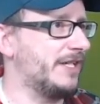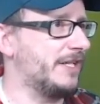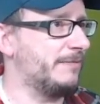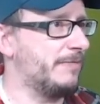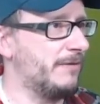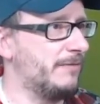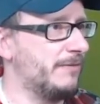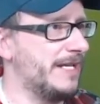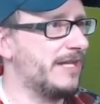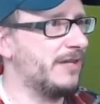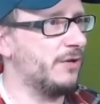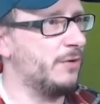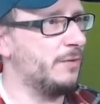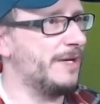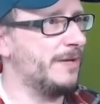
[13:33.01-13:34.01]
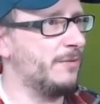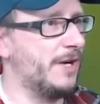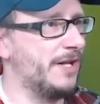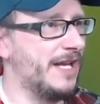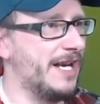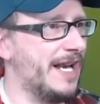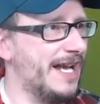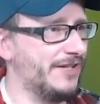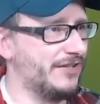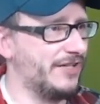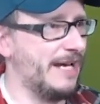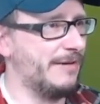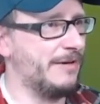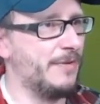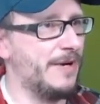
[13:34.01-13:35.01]
But we thought we won the last game,
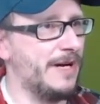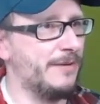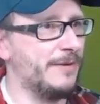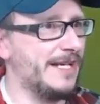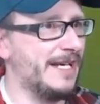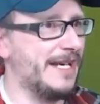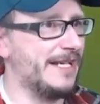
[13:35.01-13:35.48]
didn't we? We did.